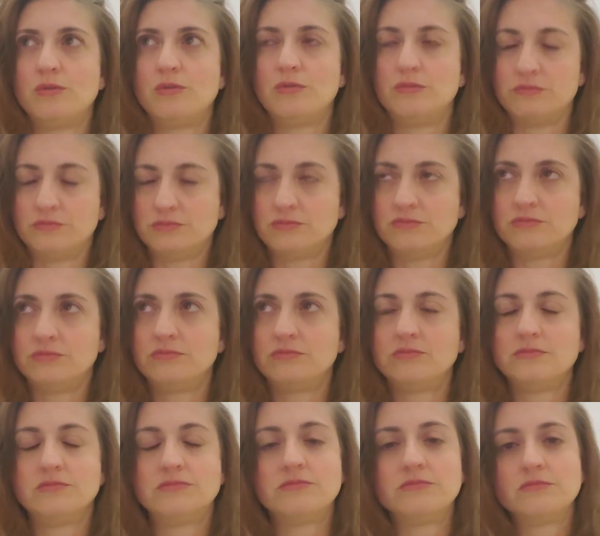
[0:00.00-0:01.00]

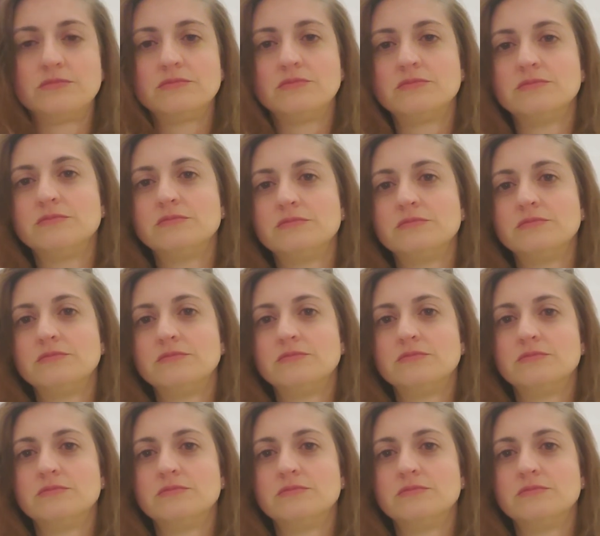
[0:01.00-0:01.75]
No one is speaking in this clip.